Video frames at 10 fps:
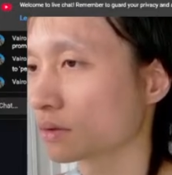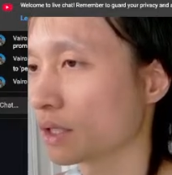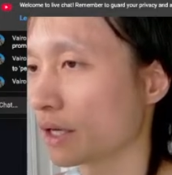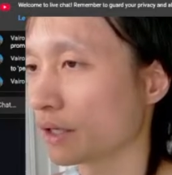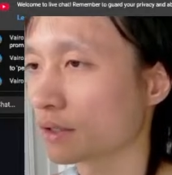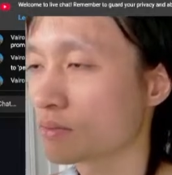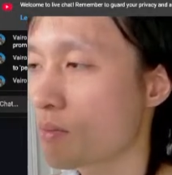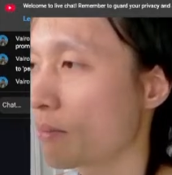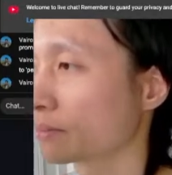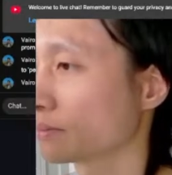A.
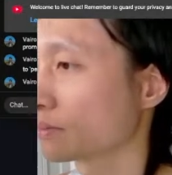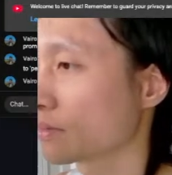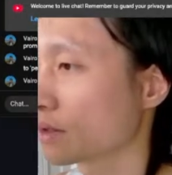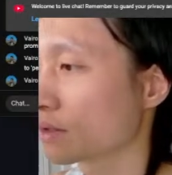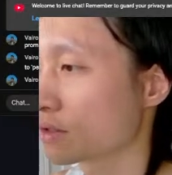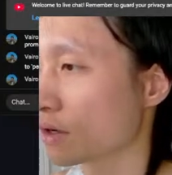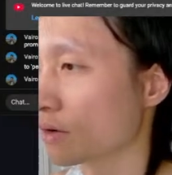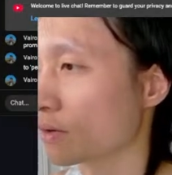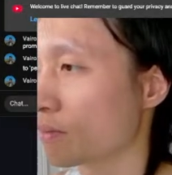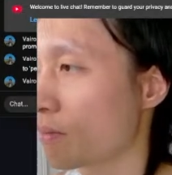
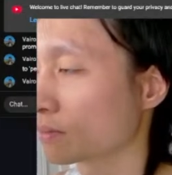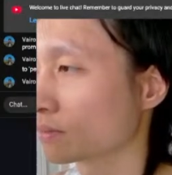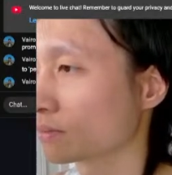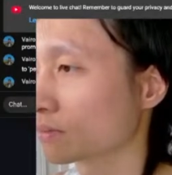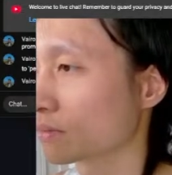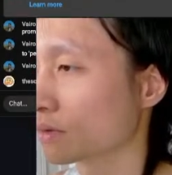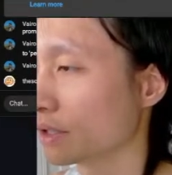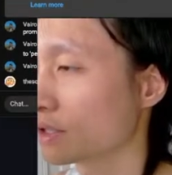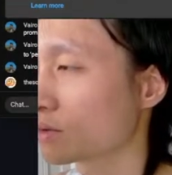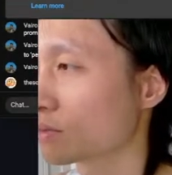So
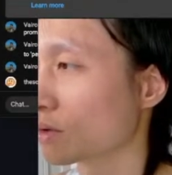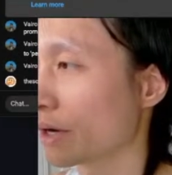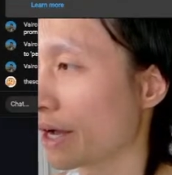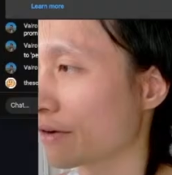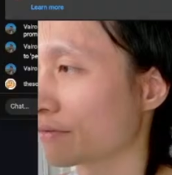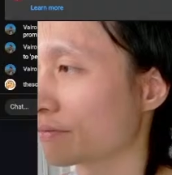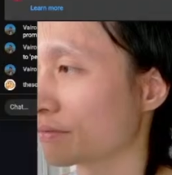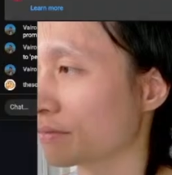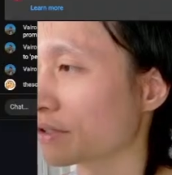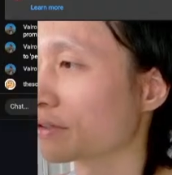this will have
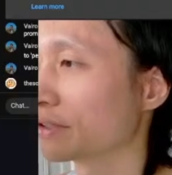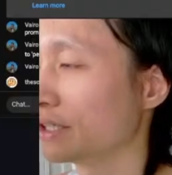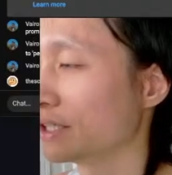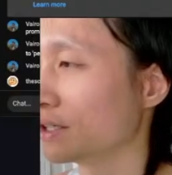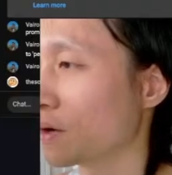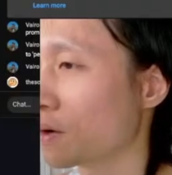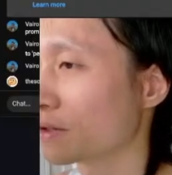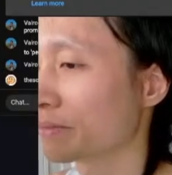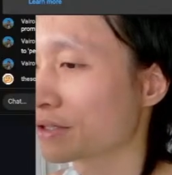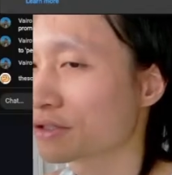literally all
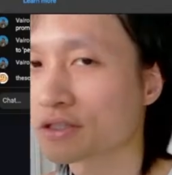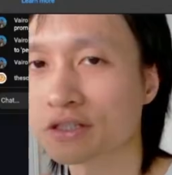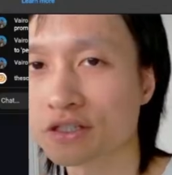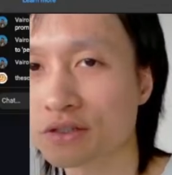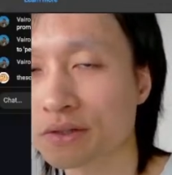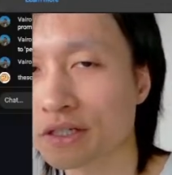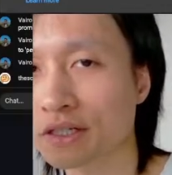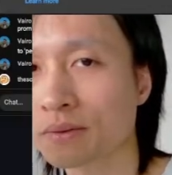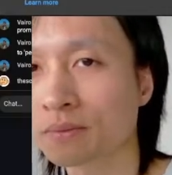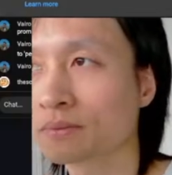the messages
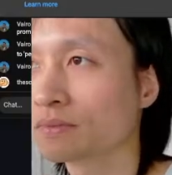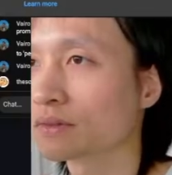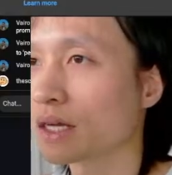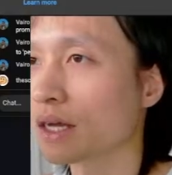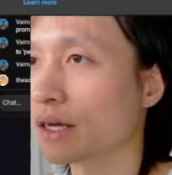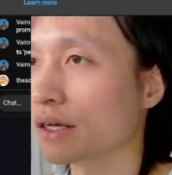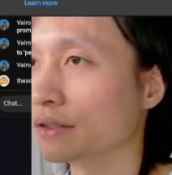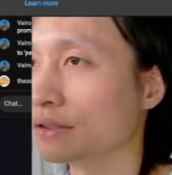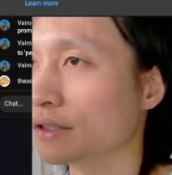history and